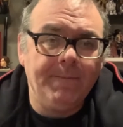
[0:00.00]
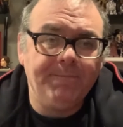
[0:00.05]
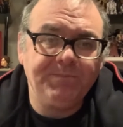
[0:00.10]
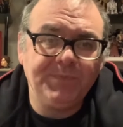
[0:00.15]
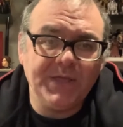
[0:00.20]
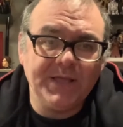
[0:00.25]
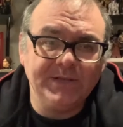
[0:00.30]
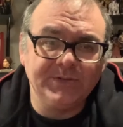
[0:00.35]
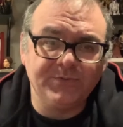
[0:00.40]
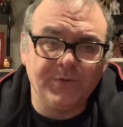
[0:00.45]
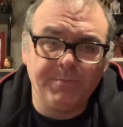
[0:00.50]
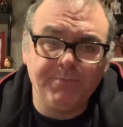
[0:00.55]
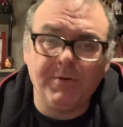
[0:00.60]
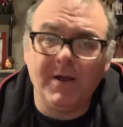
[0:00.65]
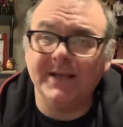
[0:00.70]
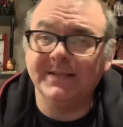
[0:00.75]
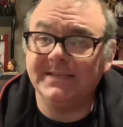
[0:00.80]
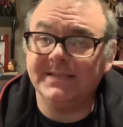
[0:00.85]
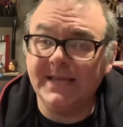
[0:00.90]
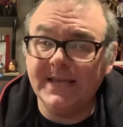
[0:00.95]
is
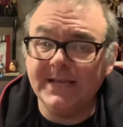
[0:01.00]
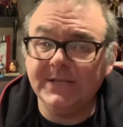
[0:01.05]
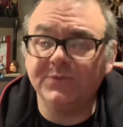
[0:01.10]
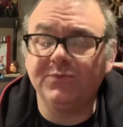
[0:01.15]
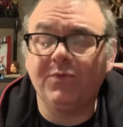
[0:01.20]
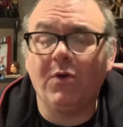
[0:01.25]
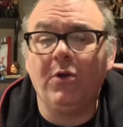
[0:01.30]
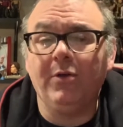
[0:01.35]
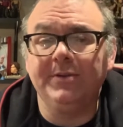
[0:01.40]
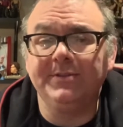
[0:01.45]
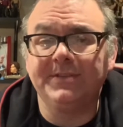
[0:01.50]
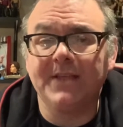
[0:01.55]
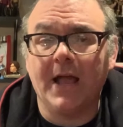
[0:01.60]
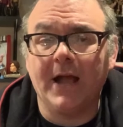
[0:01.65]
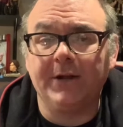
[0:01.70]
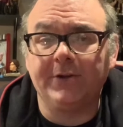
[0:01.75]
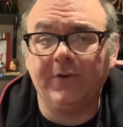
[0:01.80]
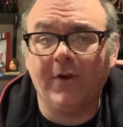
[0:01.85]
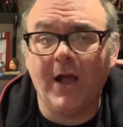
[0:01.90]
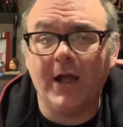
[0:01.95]
reprising his role as
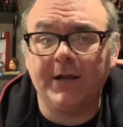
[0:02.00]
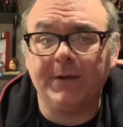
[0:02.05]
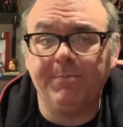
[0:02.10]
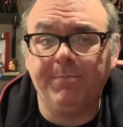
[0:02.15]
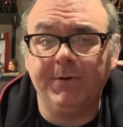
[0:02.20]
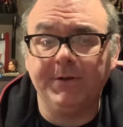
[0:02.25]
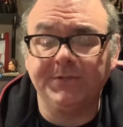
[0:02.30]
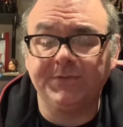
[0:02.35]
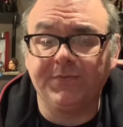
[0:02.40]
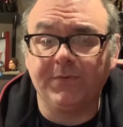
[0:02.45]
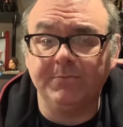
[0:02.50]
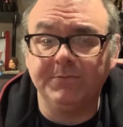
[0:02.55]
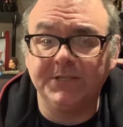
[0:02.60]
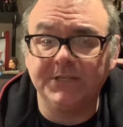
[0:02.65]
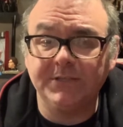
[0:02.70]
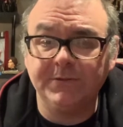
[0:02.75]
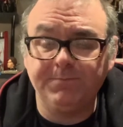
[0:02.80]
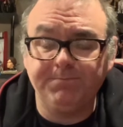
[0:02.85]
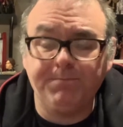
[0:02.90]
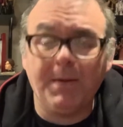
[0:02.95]
Dr. Octopus from
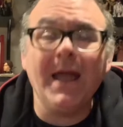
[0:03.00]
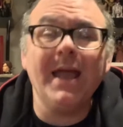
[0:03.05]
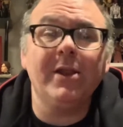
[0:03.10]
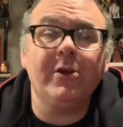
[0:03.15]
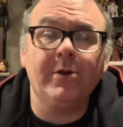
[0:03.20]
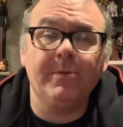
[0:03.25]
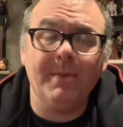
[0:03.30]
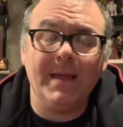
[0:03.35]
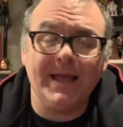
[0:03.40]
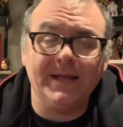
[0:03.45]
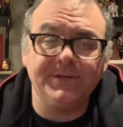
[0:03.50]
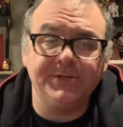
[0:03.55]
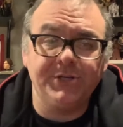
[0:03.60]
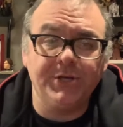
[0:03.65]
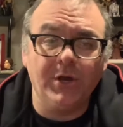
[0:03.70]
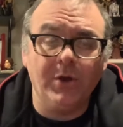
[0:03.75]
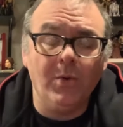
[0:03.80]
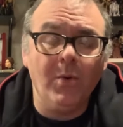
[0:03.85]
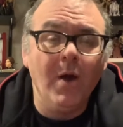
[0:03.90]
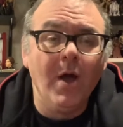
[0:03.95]
Spider-Man
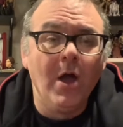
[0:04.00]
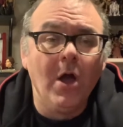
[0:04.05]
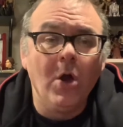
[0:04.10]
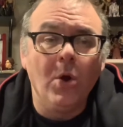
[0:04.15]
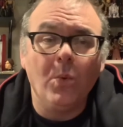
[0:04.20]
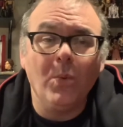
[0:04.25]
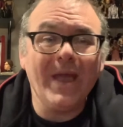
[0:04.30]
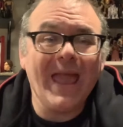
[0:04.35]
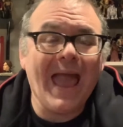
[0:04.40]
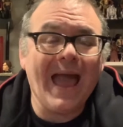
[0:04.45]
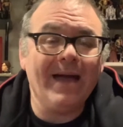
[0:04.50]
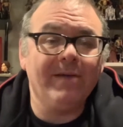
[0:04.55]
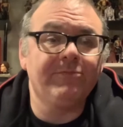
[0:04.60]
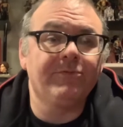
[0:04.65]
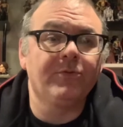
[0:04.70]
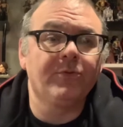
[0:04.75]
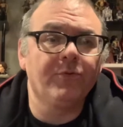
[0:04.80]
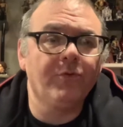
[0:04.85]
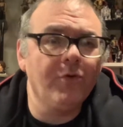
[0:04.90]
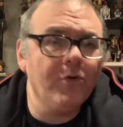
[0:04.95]
2. We have
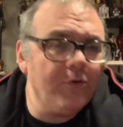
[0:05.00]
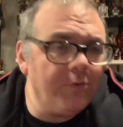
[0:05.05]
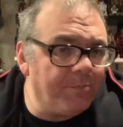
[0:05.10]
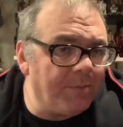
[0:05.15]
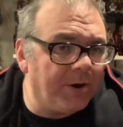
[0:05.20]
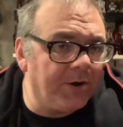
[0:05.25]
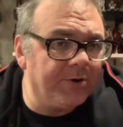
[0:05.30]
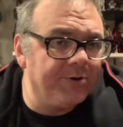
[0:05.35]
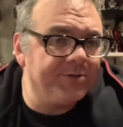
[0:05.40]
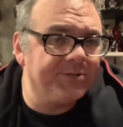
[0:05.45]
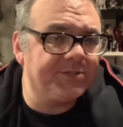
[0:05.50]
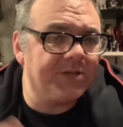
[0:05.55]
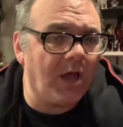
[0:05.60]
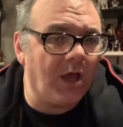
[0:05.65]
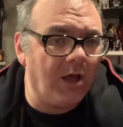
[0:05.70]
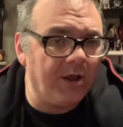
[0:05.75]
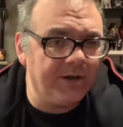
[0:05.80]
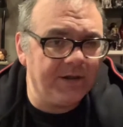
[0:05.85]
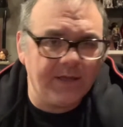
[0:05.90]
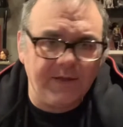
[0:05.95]
rumors,
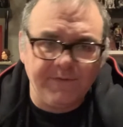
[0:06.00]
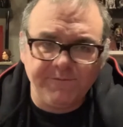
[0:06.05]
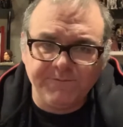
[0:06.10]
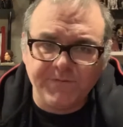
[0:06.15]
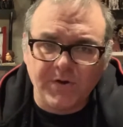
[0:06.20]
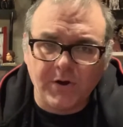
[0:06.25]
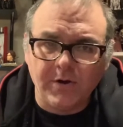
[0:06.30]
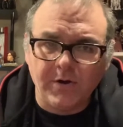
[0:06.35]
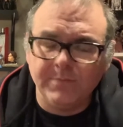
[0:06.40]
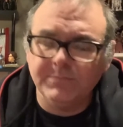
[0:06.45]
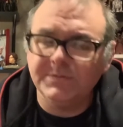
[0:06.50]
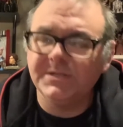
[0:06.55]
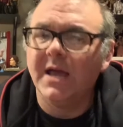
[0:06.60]
unconfirmed,